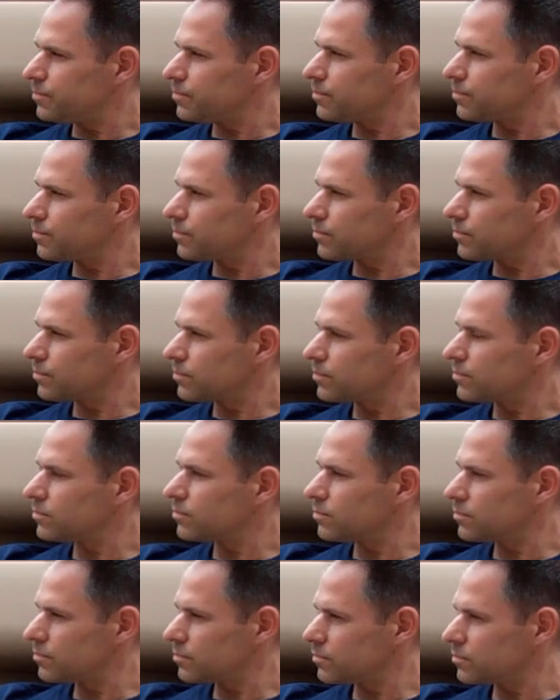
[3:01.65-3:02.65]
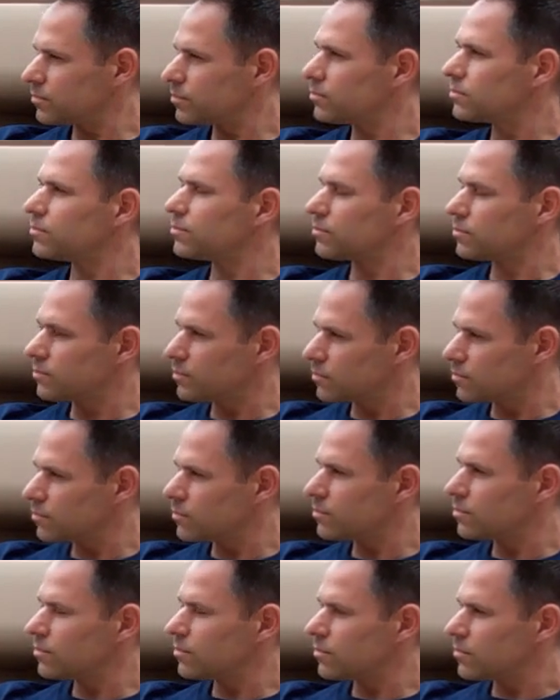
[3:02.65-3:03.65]

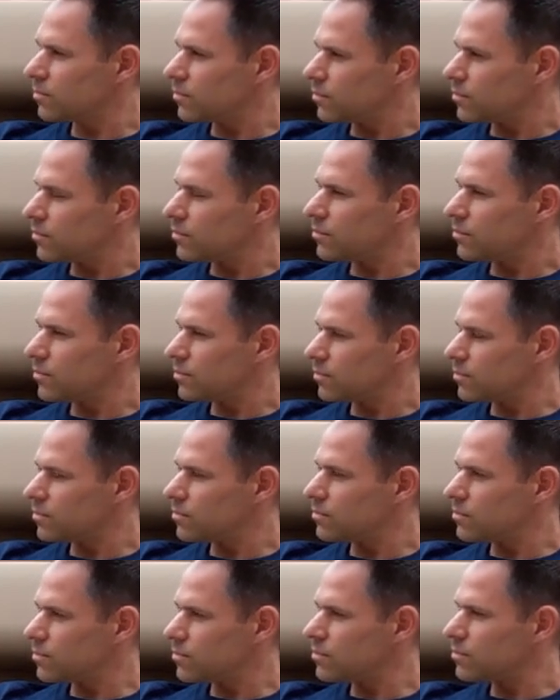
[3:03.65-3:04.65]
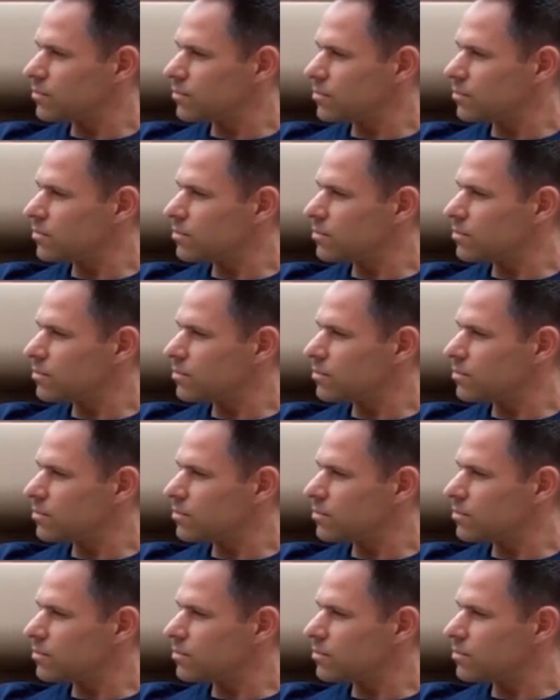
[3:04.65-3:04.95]
[no speech]